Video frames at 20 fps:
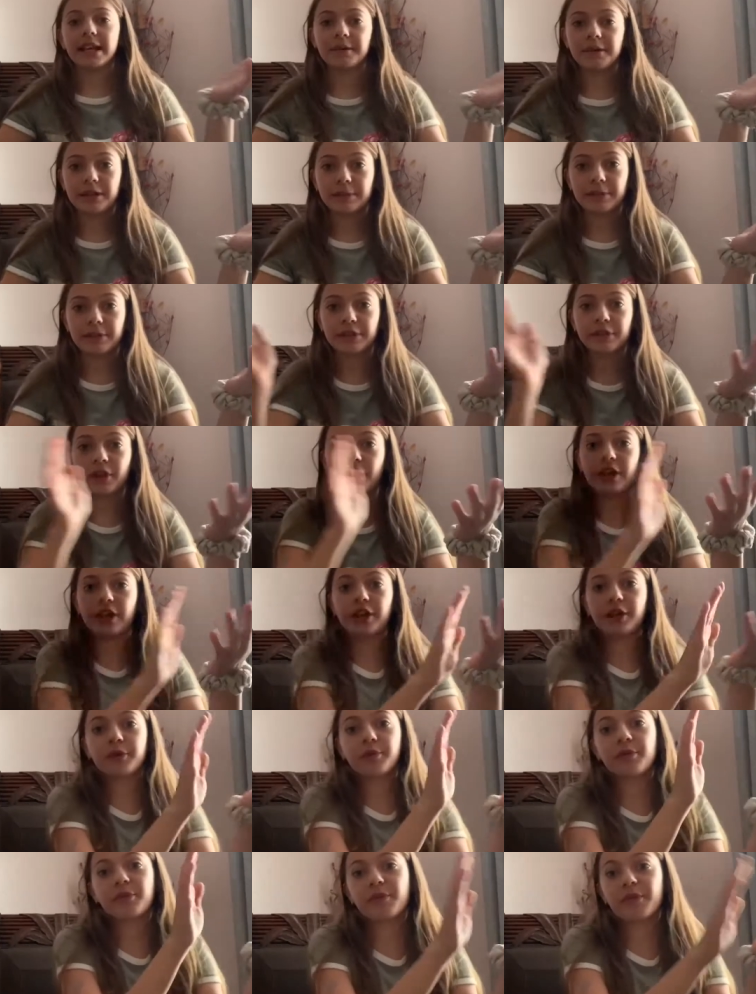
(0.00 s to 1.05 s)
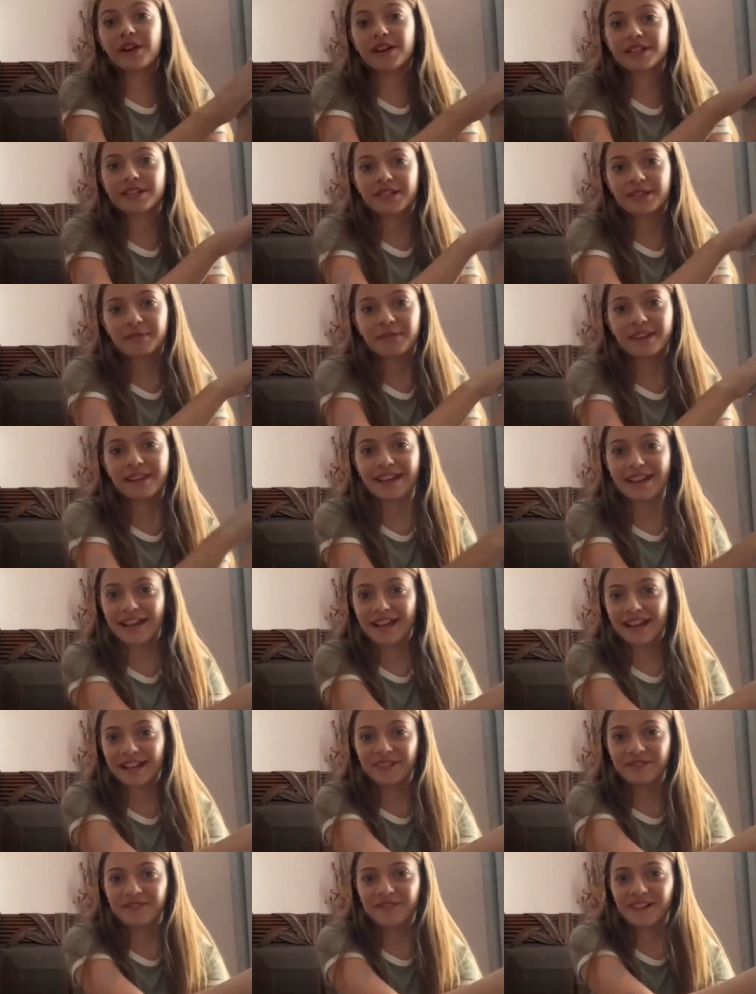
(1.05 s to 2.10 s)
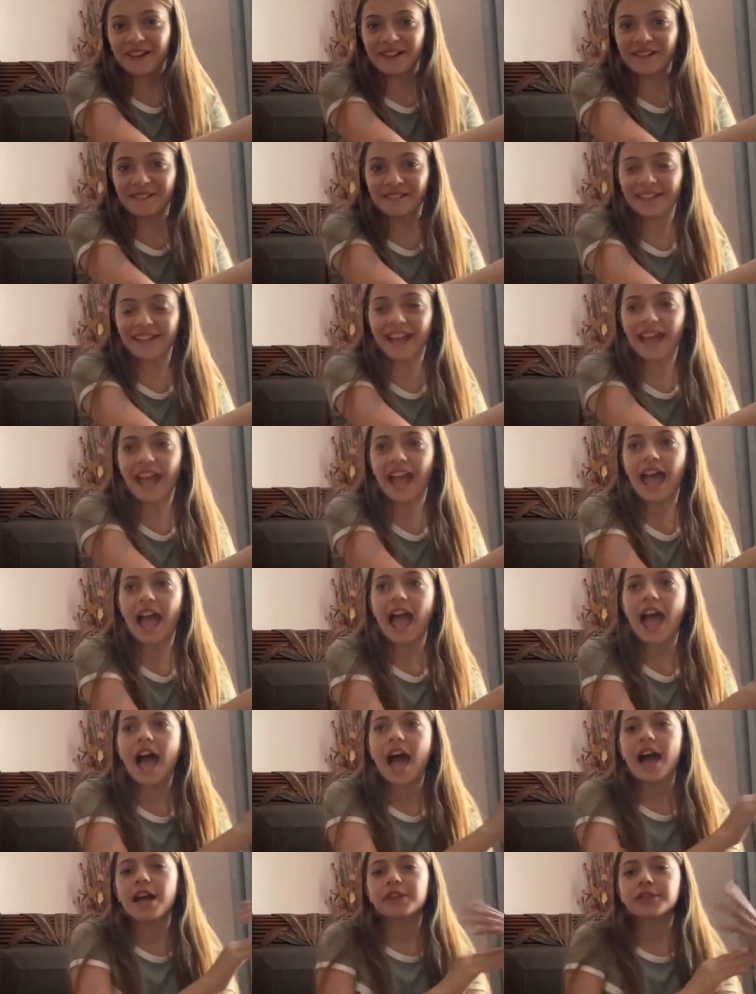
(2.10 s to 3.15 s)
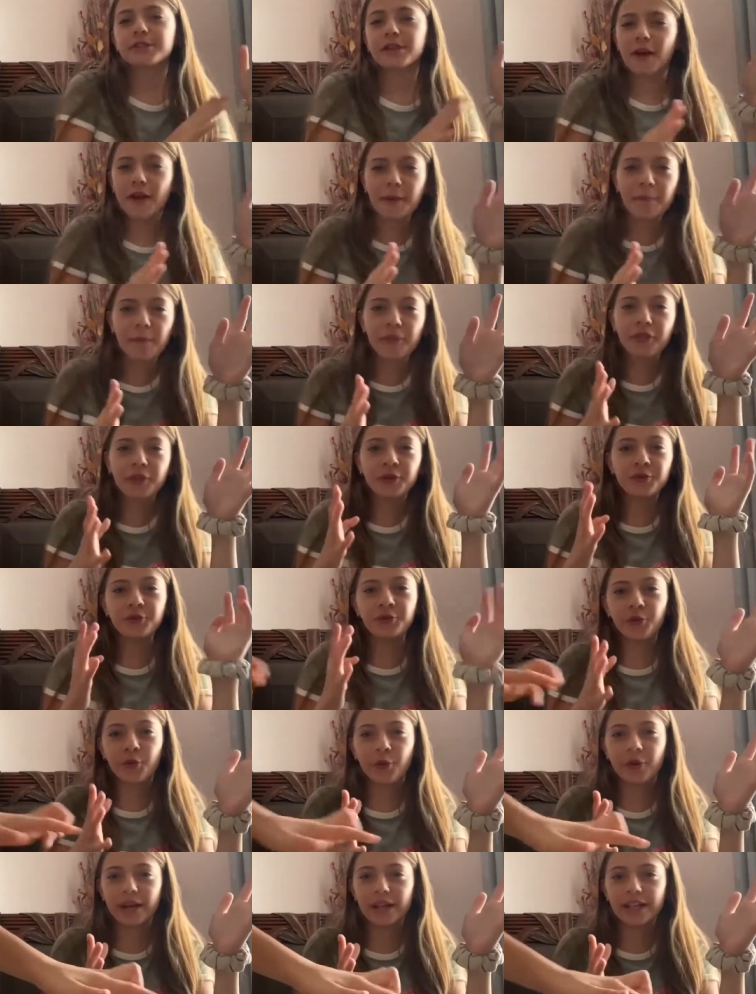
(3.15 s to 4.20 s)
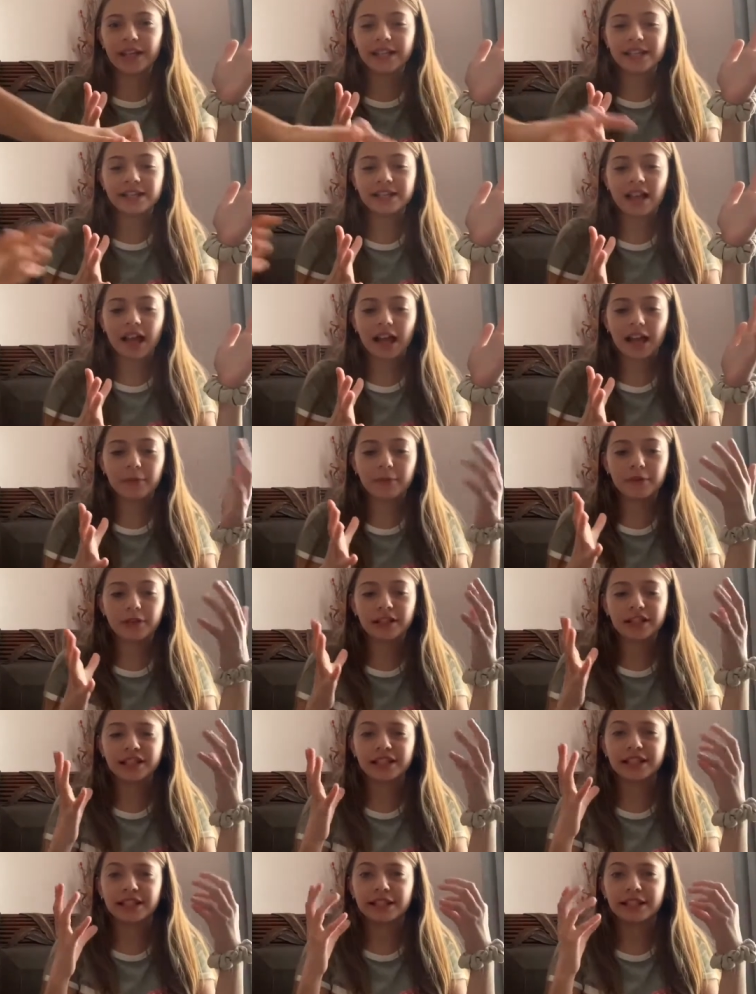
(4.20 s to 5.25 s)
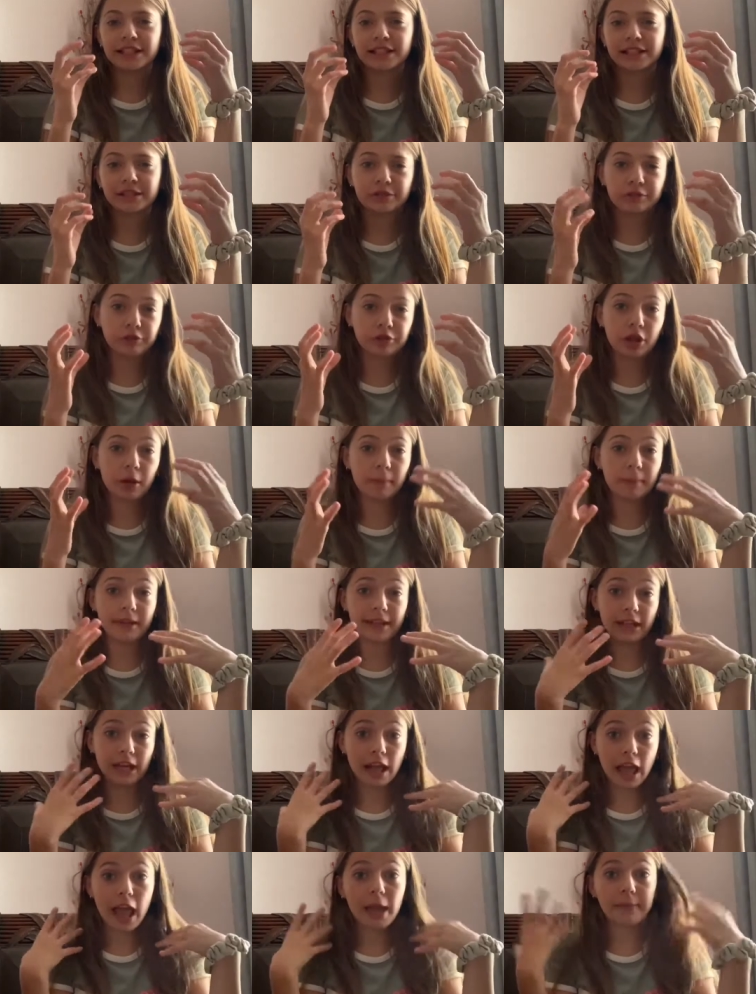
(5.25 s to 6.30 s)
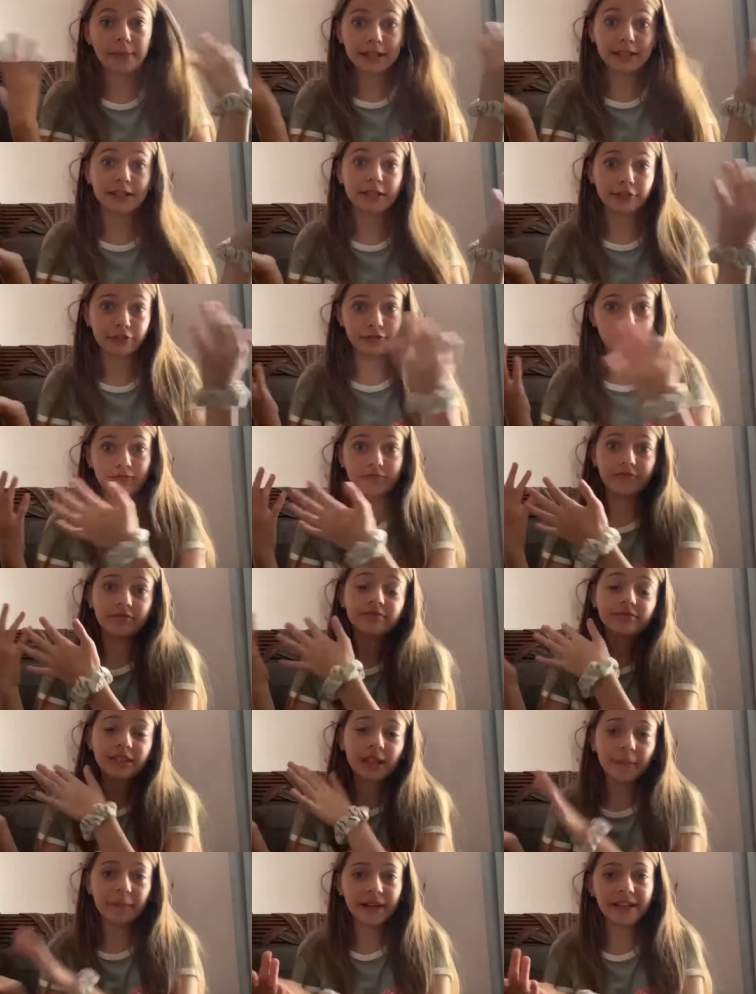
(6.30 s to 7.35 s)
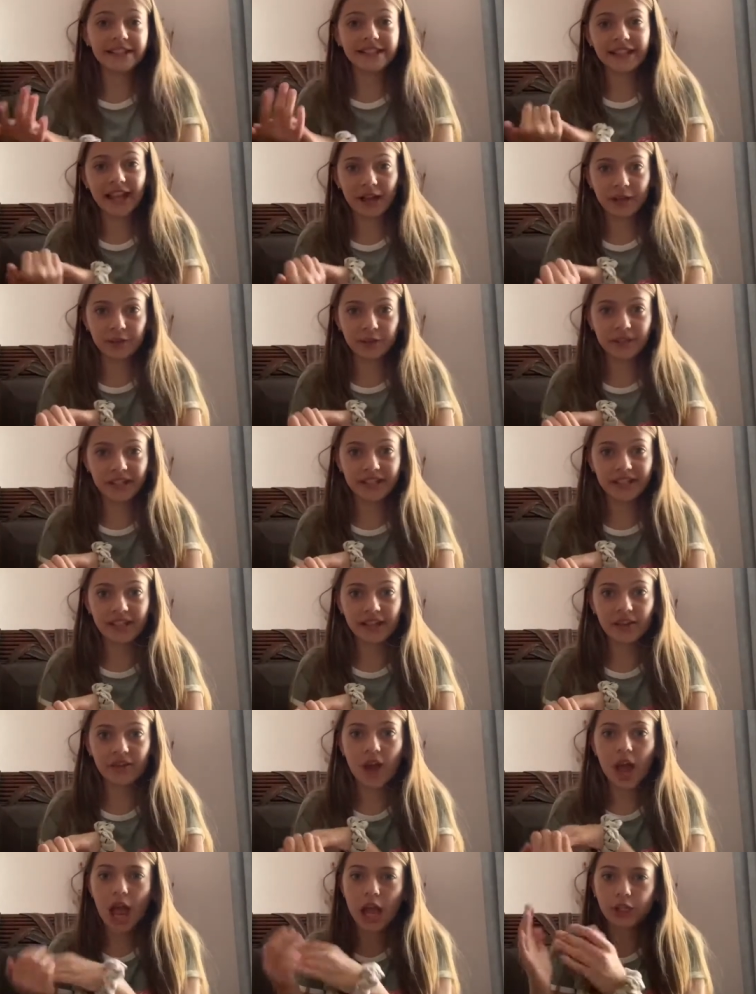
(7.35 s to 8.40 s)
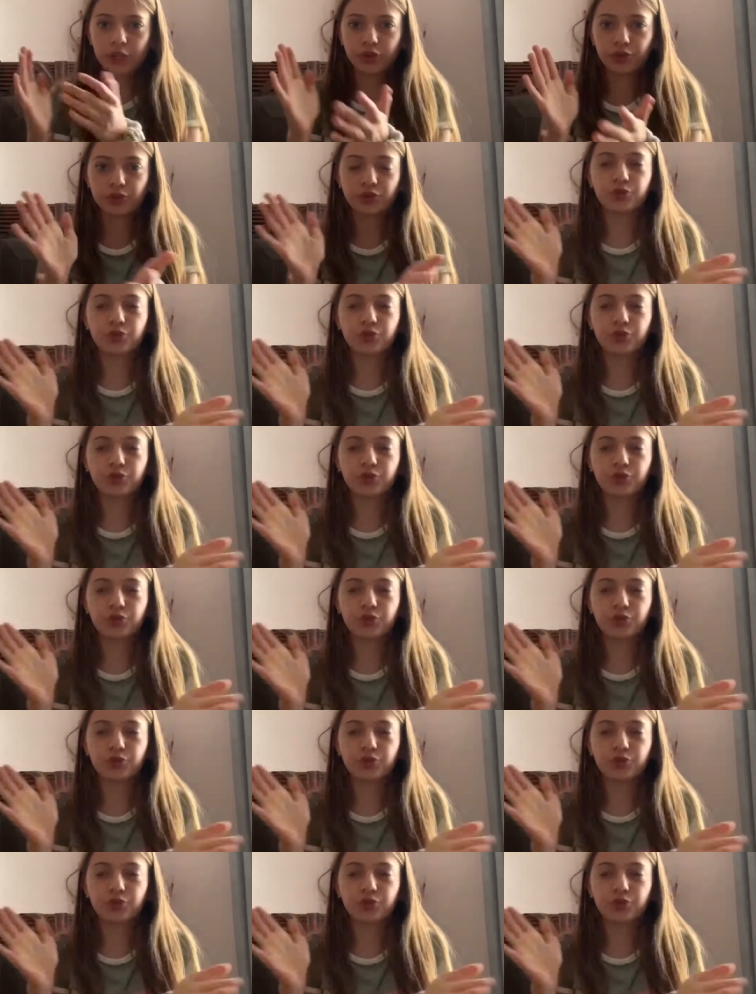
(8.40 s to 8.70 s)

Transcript: I'm gonna be showing you what's on my iPhone. So I put the noise. I'm on some, and I'm in somebody's house right now. I